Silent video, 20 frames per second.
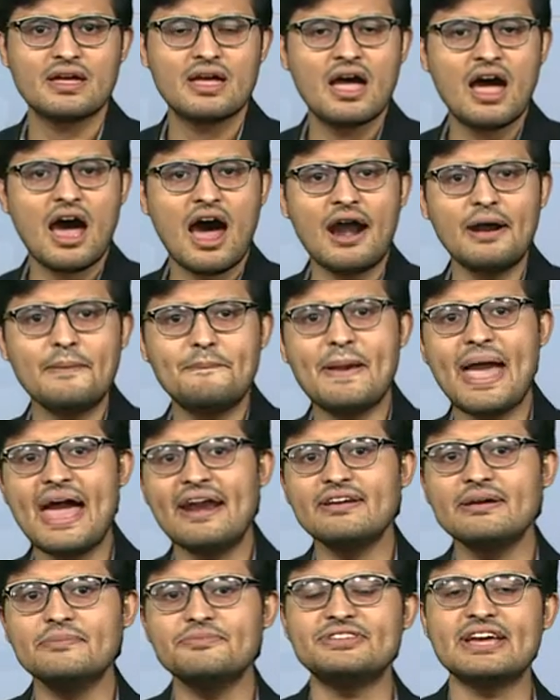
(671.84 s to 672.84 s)

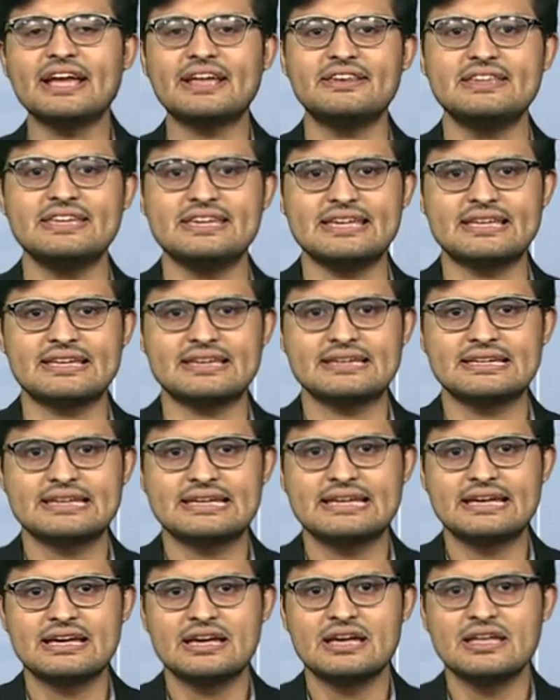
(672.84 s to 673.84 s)
Herbarium technique.
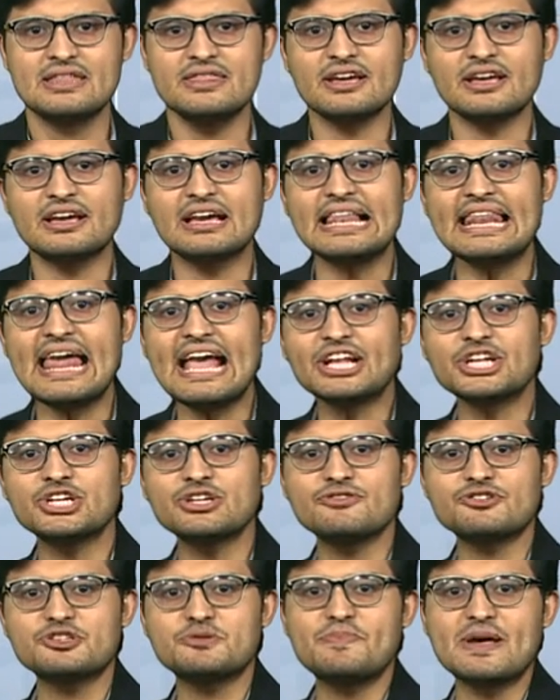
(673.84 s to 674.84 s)
The collection
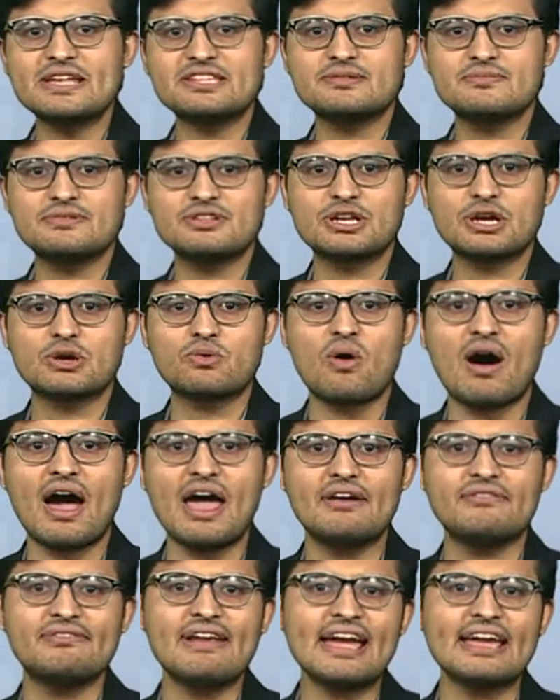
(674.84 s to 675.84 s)
of specimens
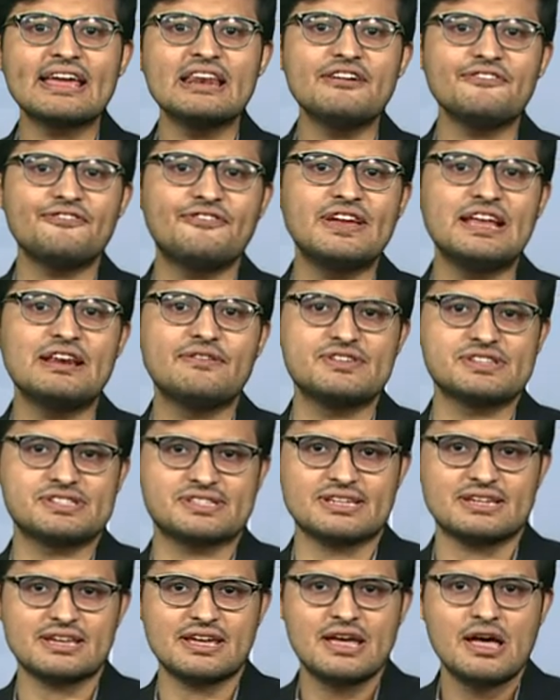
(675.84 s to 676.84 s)
requires regular field
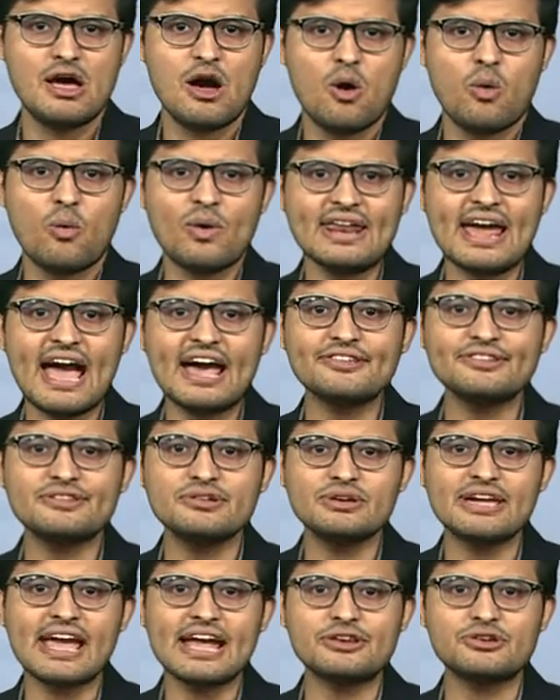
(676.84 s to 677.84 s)
visit. One has to
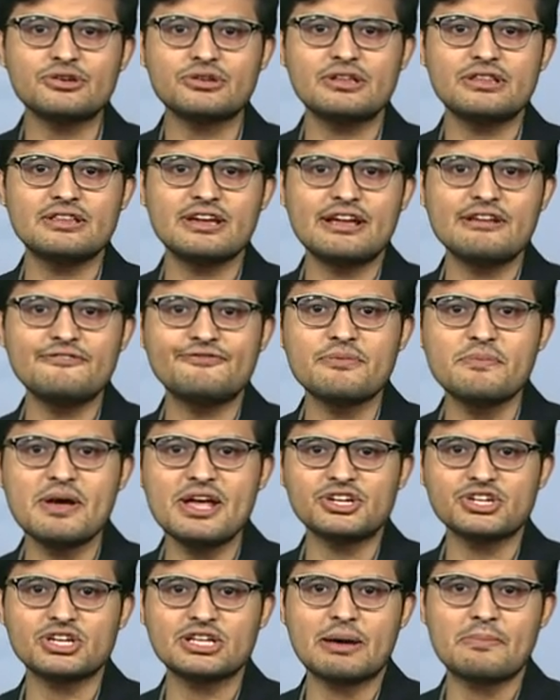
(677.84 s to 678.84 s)
get the
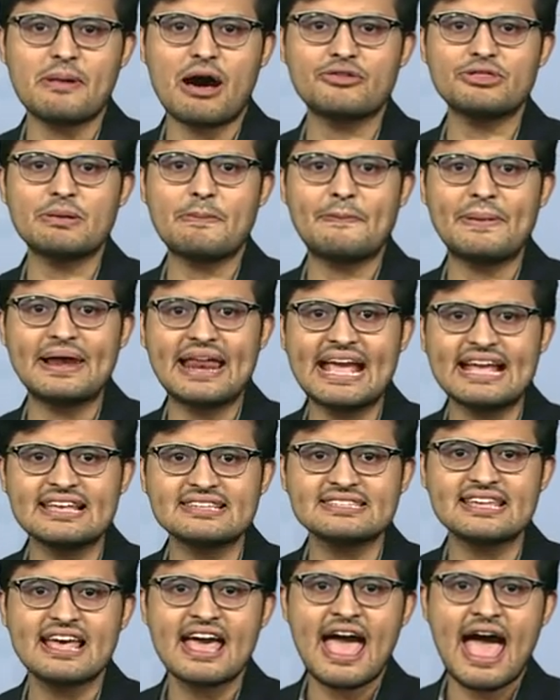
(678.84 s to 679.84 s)
information about the
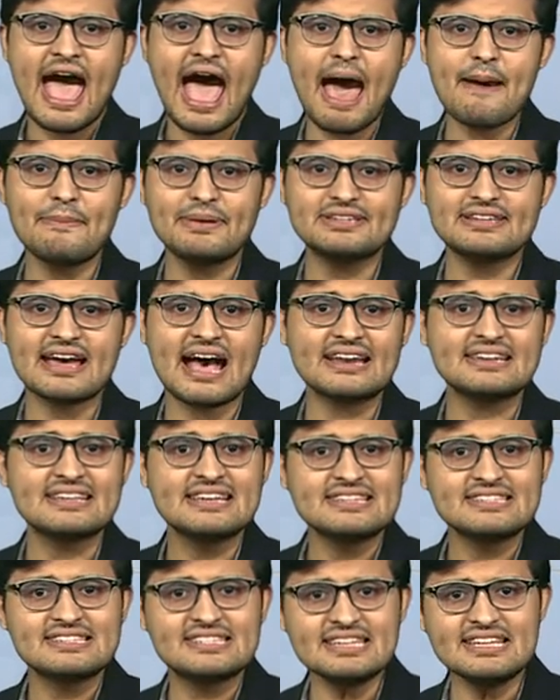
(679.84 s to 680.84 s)
place, habitat,
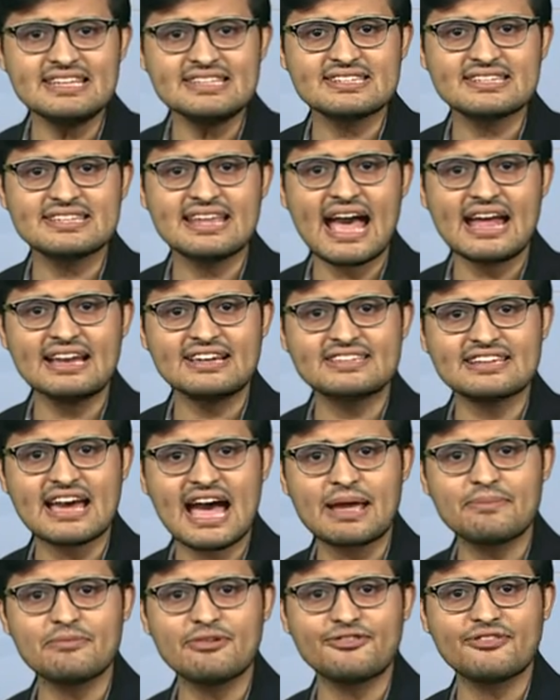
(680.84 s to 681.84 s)
season and
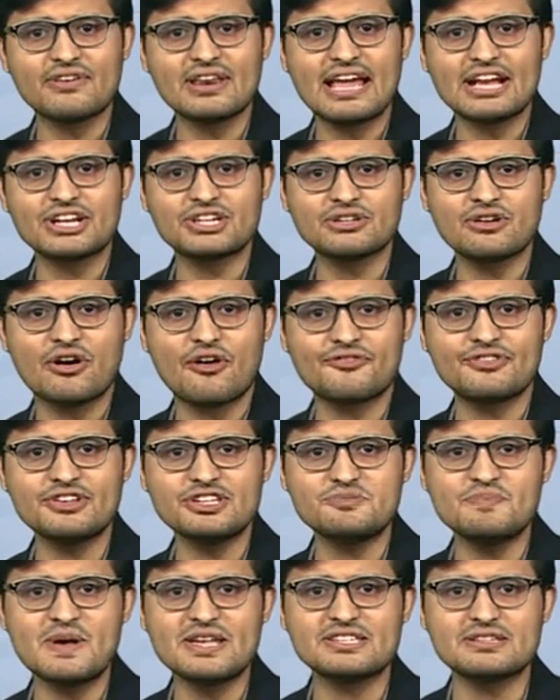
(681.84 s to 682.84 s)
time of collection of the
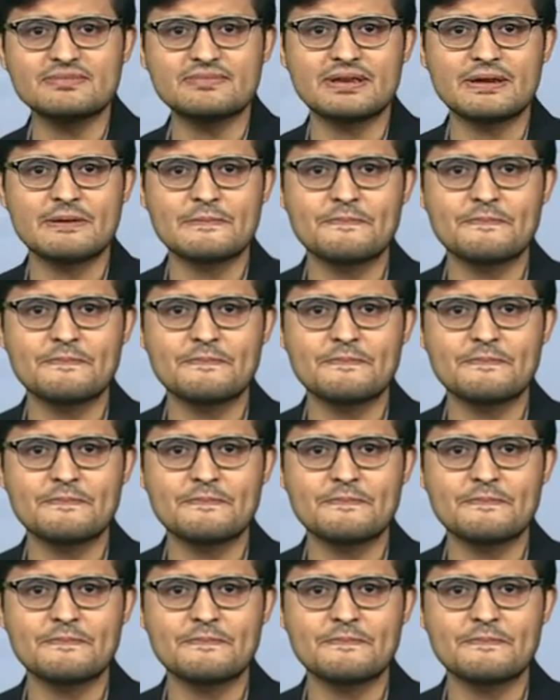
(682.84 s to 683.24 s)
specimen.